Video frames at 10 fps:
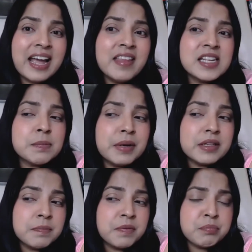and then
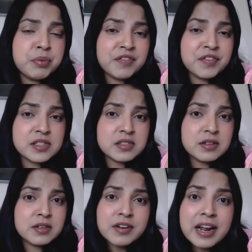split the profits,
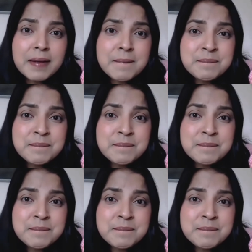right?